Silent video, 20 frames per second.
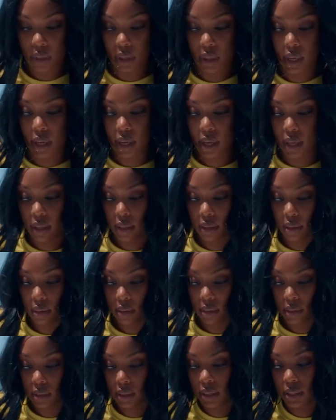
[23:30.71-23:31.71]
Okay,
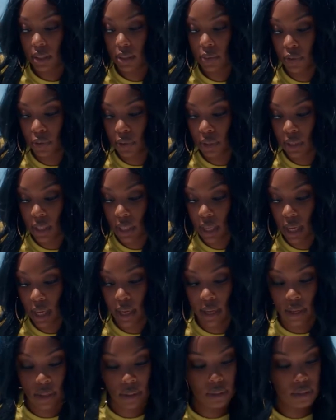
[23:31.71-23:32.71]
it's fully
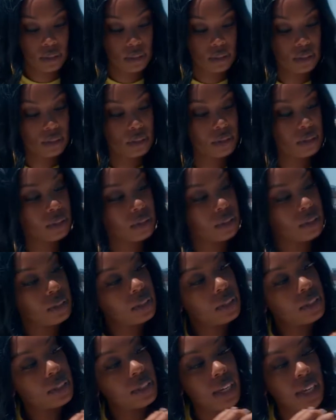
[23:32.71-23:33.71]
housed.
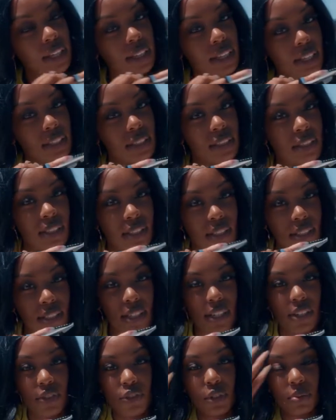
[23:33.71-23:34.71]
I like to
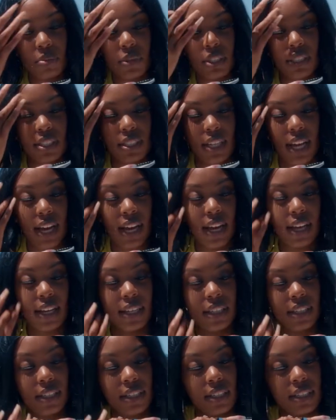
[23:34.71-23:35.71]
look from the
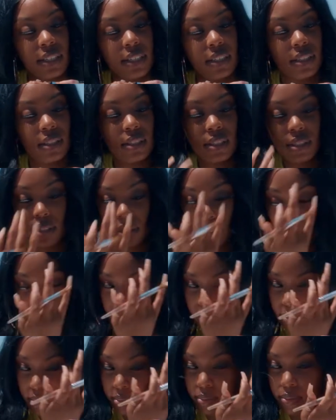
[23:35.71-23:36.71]
side.
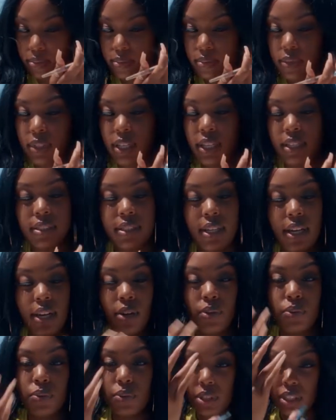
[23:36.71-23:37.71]
That's
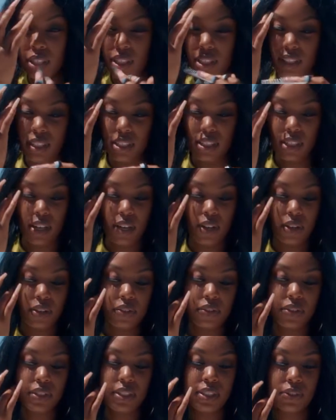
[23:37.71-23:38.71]
how I really know
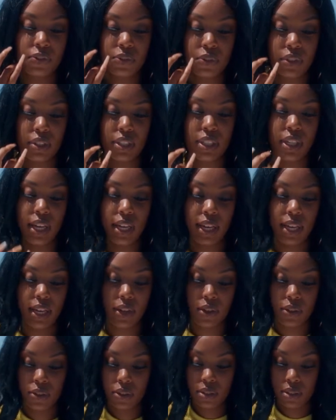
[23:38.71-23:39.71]
if it's fully
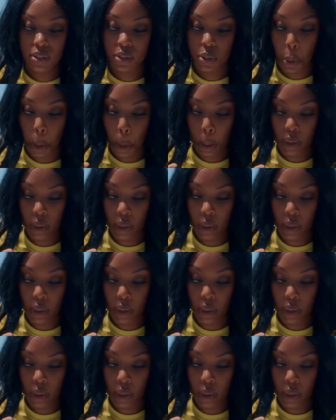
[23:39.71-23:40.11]
housed.